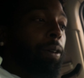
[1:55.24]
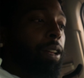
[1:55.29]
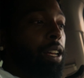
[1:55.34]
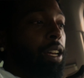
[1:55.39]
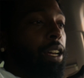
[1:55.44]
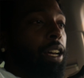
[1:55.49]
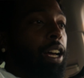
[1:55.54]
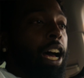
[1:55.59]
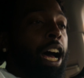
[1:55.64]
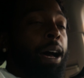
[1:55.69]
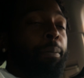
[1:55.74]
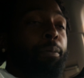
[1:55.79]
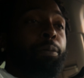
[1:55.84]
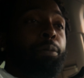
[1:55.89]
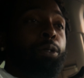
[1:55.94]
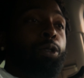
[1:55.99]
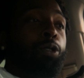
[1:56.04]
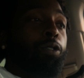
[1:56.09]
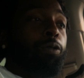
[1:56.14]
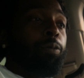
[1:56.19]
with uh, I'm a
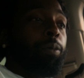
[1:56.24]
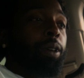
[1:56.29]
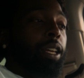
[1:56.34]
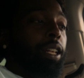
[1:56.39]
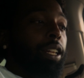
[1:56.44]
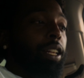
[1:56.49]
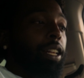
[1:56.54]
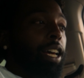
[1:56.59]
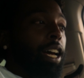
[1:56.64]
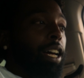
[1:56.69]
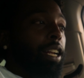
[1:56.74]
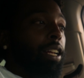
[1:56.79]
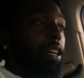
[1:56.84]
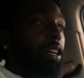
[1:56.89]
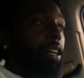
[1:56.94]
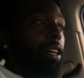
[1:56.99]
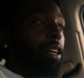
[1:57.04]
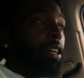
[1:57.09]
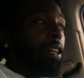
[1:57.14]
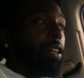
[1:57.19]
Movement, not a
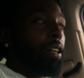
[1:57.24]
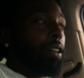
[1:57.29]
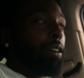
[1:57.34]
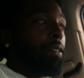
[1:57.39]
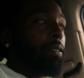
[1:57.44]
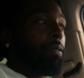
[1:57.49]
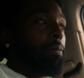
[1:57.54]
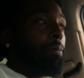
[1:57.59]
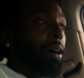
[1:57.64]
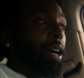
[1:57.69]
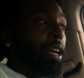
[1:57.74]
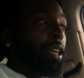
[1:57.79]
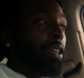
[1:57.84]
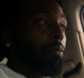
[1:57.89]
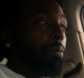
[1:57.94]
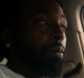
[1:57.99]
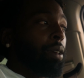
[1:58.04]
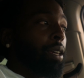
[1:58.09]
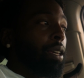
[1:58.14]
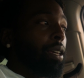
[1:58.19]
uh,
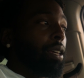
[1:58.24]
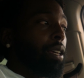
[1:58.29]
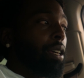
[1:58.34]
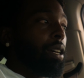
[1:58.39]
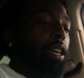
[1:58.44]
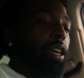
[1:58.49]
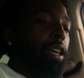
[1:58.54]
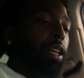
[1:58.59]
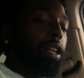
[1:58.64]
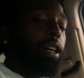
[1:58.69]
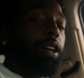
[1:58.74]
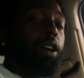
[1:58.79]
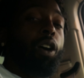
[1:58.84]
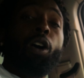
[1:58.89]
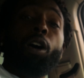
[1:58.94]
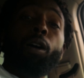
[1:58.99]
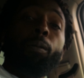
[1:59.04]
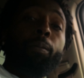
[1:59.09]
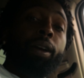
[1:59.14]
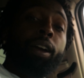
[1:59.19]
Monument, and uh,
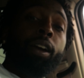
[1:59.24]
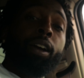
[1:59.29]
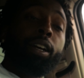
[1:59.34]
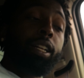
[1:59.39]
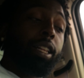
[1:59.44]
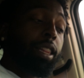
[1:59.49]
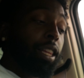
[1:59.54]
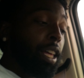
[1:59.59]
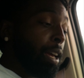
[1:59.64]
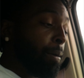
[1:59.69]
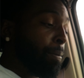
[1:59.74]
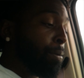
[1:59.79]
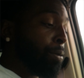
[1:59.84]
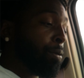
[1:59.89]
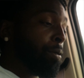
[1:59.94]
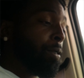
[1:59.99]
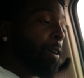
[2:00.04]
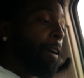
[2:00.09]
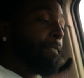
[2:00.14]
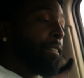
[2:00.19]
R. Baron, the
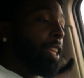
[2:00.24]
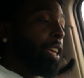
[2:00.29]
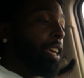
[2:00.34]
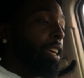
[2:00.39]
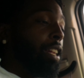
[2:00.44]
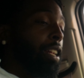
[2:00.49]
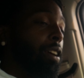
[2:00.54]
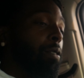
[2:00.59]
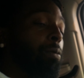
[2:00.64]
label. And